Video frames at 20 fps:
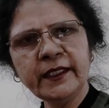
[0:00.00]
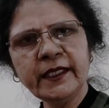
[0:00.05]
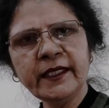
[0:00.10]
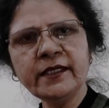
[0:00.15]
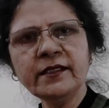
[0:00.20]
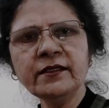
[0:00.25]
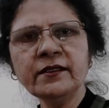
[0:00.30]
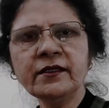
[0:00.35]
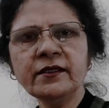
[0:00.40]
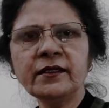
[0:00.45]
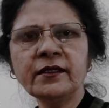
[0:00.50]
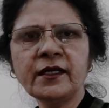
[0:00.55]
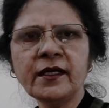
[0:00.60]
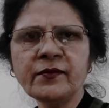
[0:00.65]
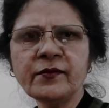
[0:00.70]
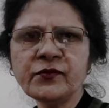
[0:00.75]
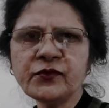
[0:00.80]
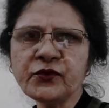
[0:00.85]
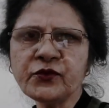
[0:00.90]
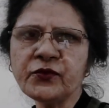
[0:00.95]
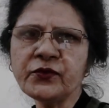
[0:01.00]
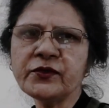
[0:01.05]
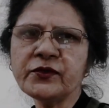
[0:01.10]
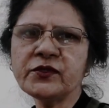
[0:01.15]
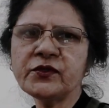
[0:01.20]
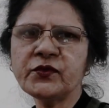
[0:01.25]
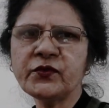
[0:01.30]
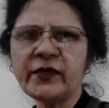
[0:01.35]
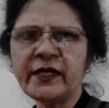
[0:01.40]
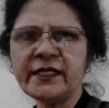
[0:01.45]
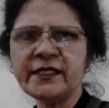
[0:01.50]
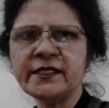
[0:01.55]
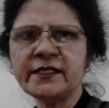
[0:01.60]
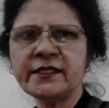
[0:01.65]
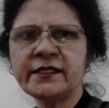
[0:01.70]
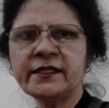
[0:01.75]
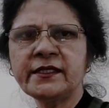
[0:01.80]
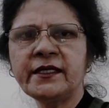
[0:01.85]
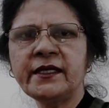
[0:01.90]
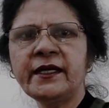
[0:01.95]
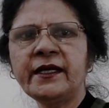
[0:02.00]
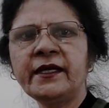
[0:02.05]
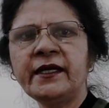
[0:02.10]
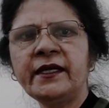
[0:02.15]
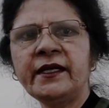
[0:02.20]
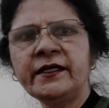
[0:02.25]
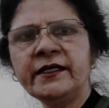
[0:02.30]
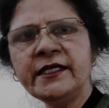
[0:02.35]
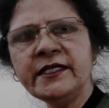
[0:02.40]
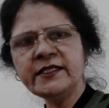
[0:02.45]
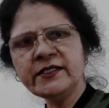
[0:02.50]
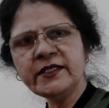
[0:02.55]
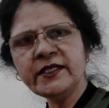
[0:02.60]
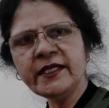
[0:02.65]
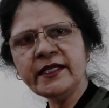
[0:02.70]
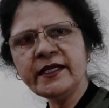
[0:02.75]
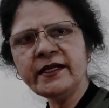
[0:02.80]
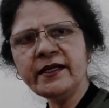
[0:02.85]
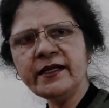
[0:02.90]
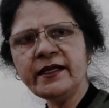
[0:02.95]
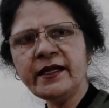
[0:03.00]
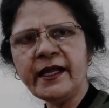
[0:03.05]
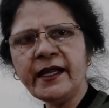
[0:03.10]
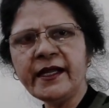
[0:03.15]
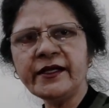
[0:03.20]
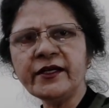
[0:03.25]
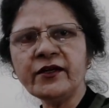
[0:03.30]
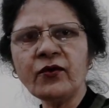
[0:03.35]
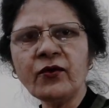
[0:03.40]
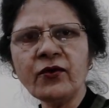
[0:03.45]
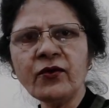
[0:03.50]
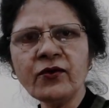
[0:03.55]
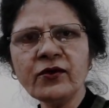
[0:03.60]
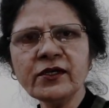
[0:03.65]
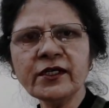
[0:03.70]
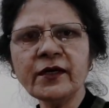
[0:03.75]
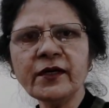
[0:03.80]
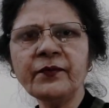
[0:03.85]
Then comes on sweat, dyspnea and all